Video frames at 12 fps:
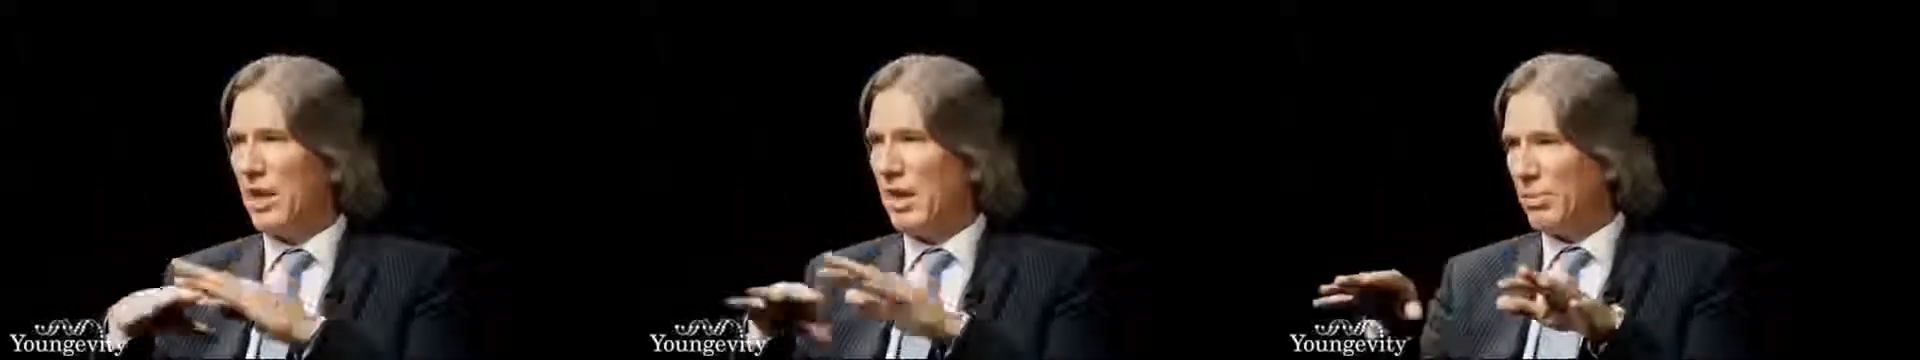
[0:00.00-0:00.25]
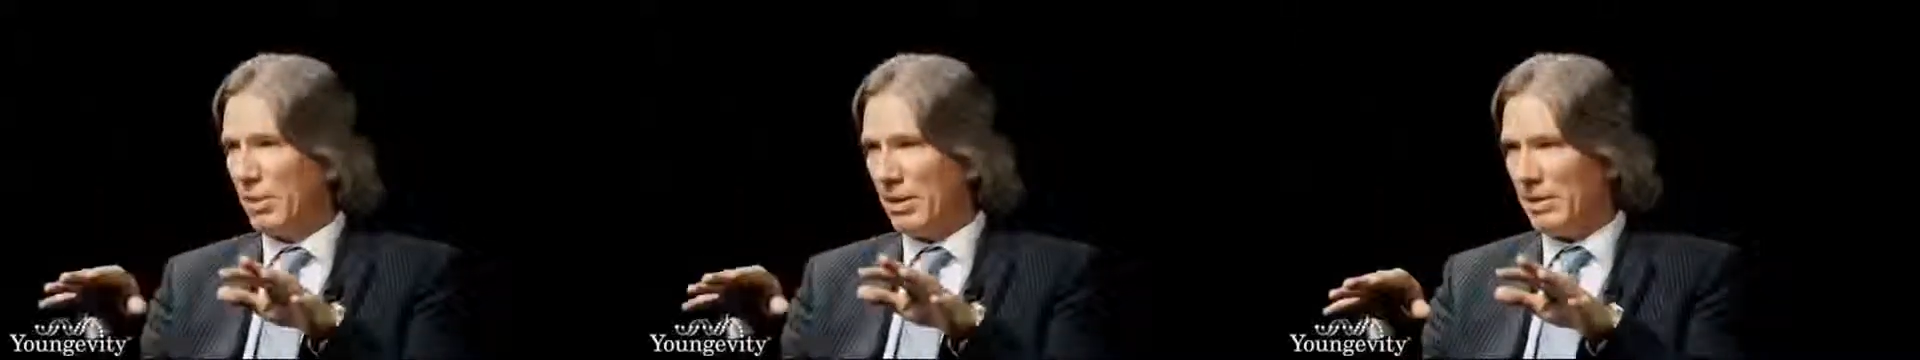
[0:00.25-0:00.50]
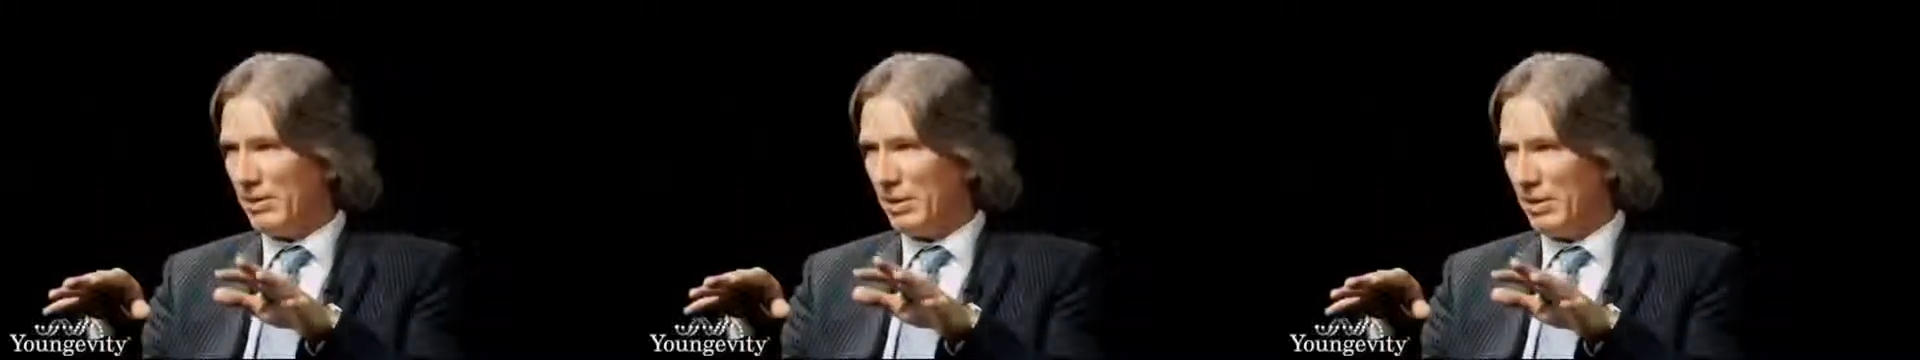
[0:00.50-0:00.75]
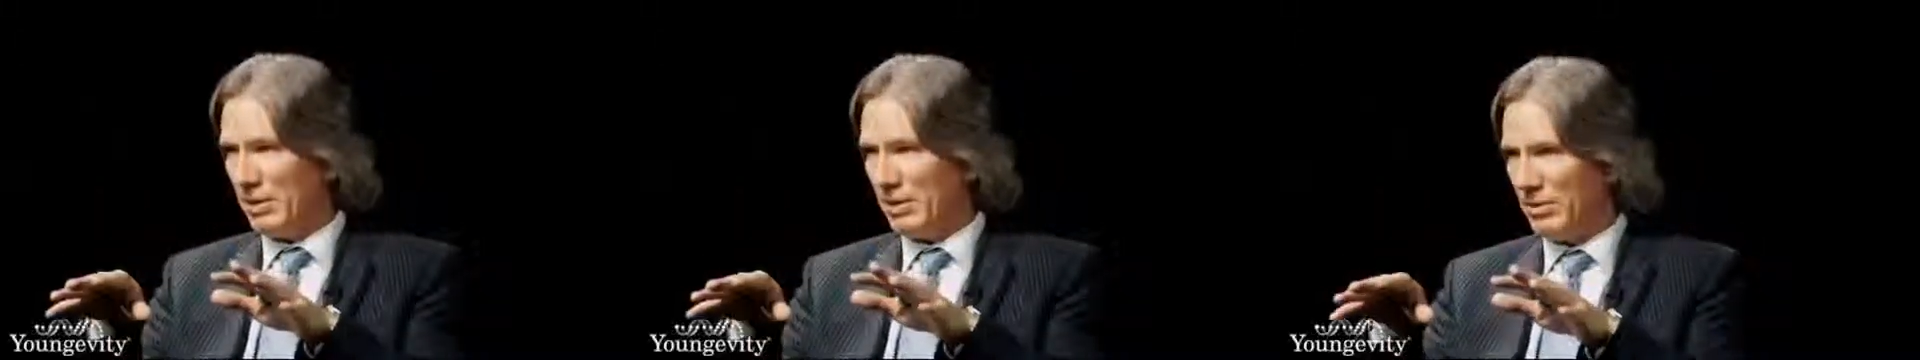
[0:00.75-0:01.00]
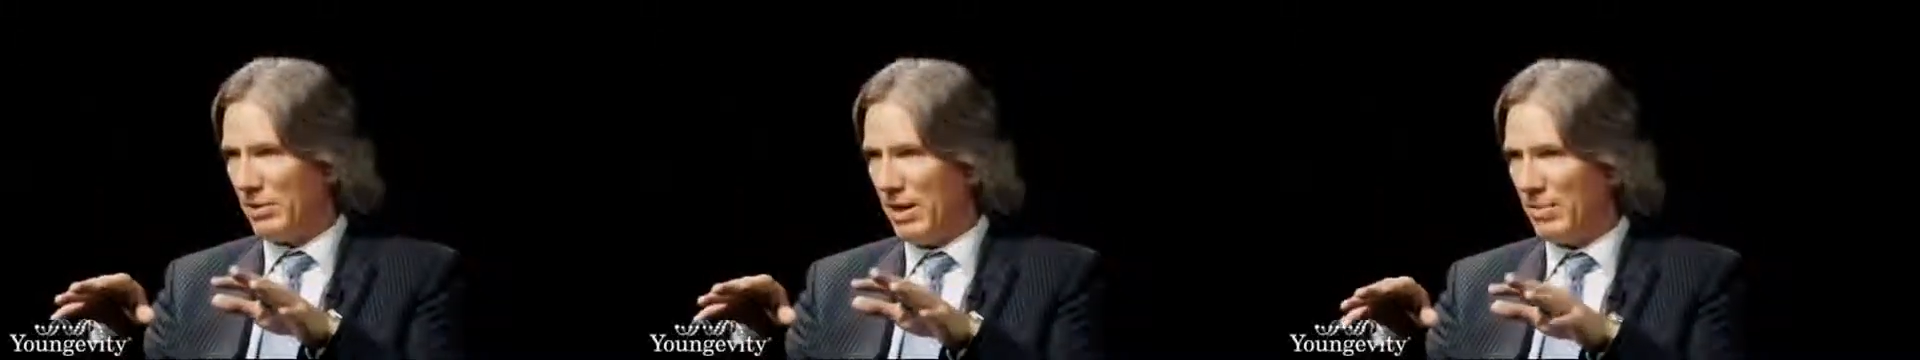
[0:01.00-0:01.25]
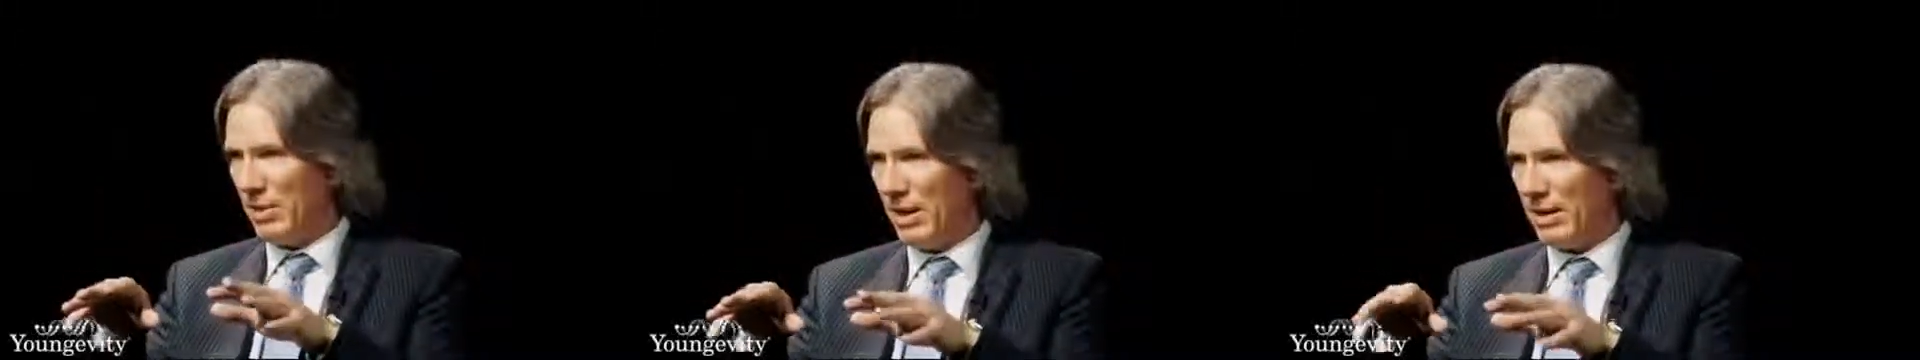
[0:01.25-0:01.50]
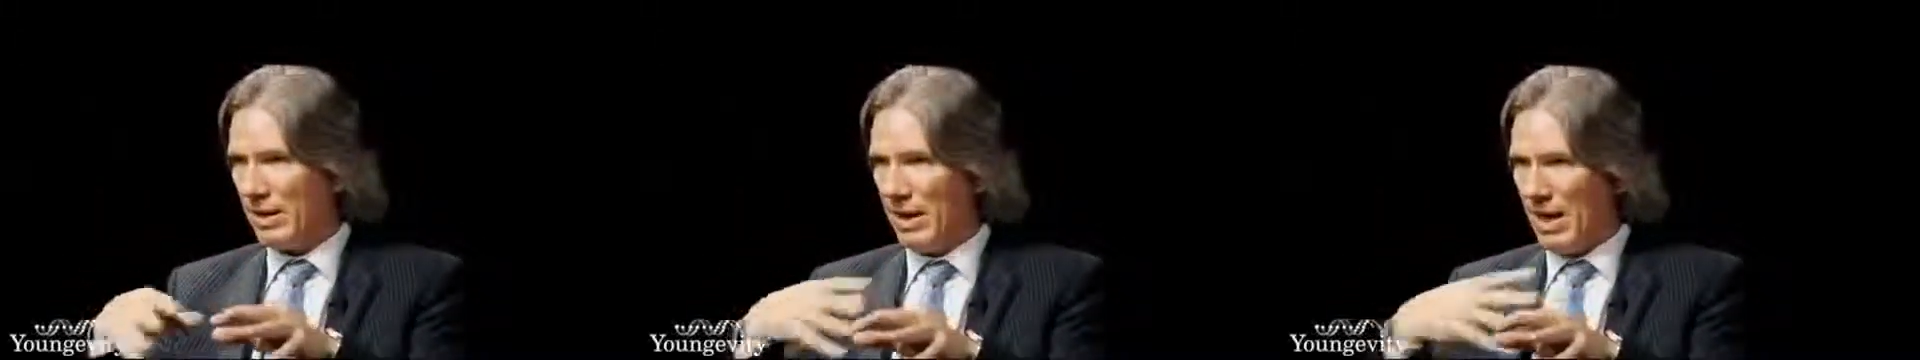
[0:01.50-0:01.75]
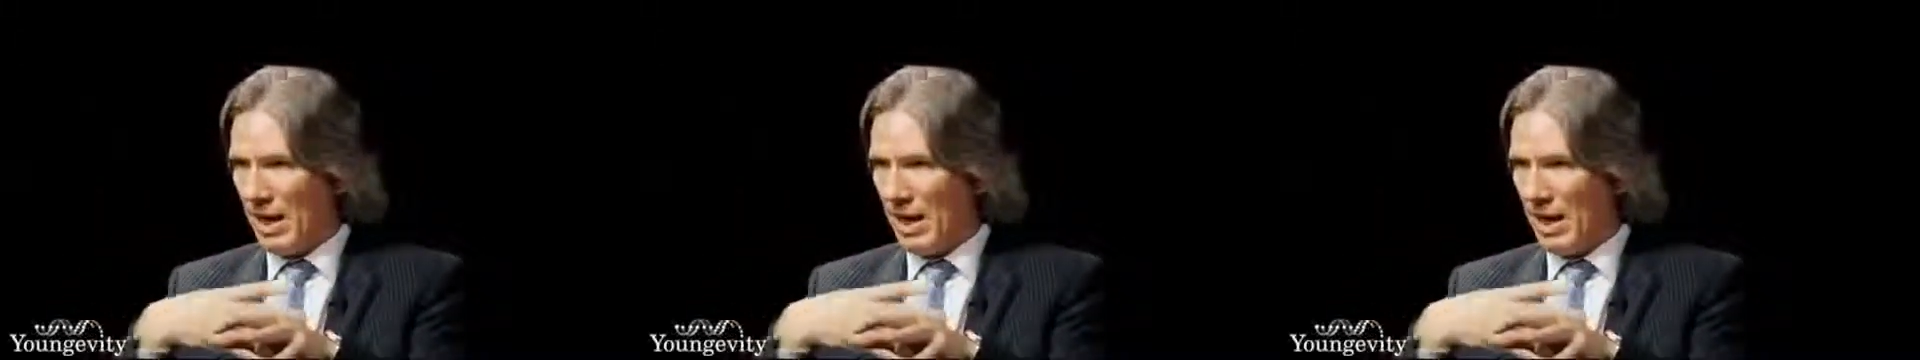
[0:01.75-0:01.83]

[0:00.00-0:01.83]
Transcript: anybody's healthy start pack and